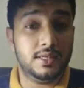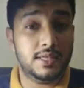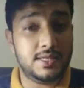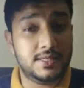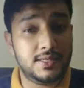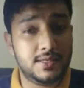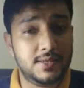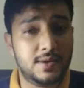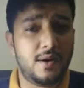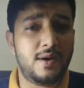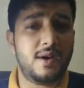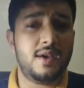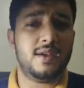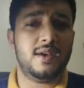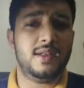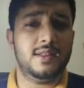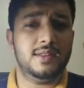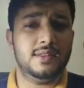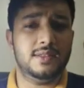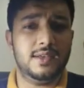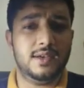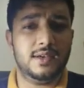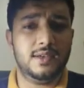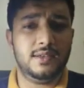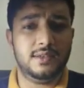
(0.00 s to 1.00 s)
These are
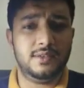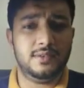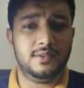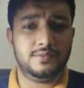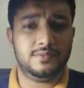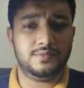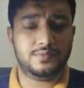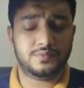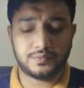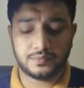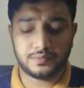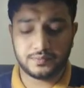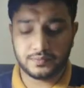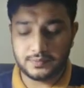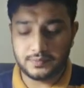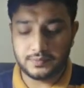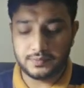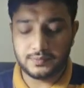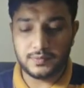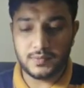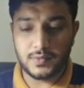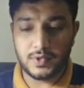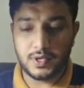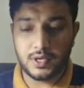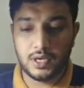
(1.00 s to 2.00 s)
all the
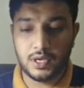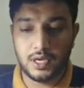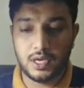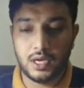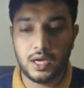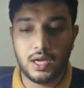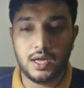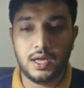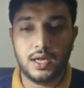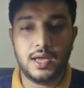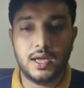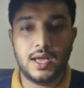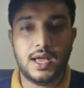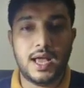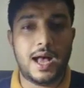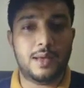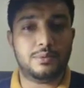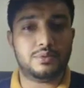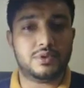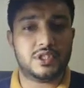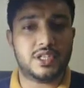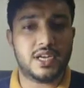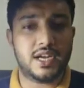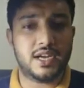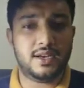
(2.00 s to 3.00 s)

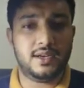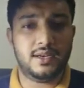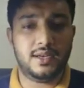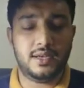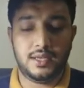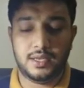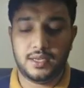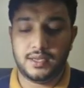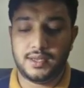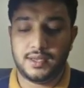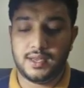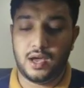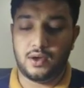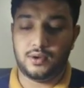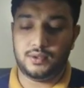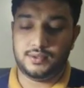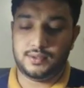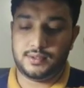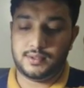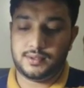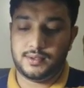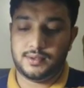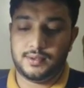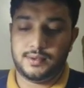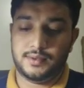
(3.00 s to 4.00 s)
abstract
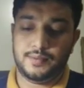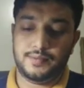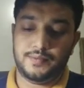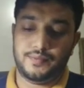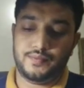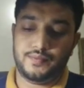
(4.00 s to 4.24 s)
nouns.